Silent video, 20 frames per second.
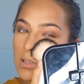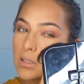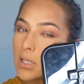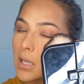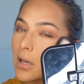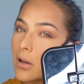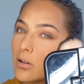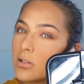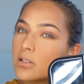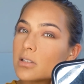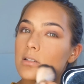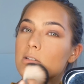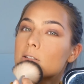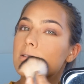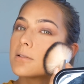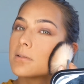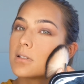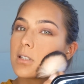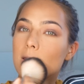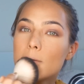Now just
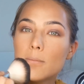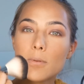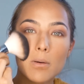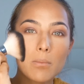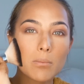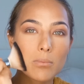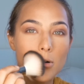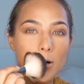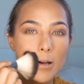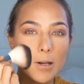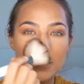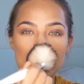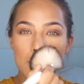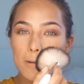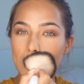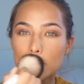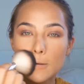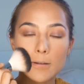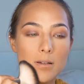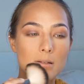keep on
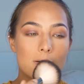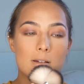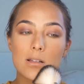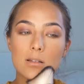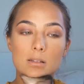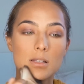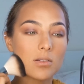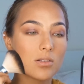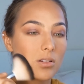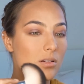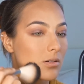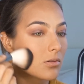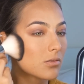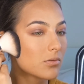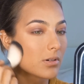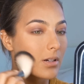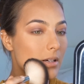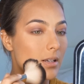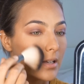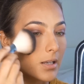bronzing until you
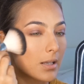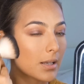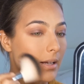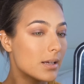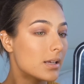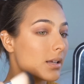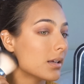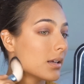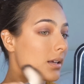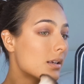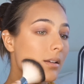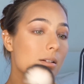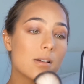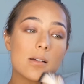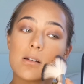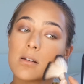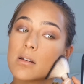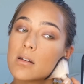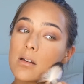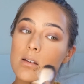really like it.
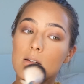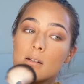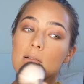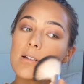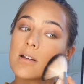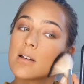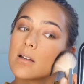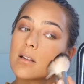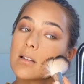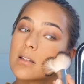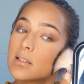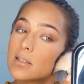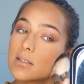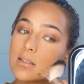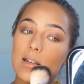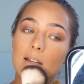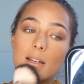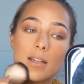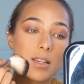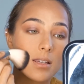It's
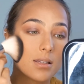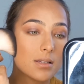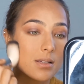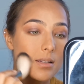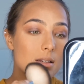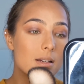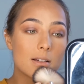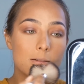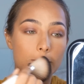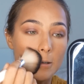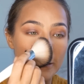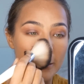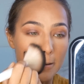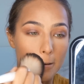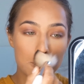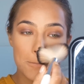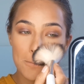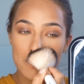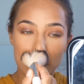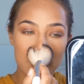that easy actually.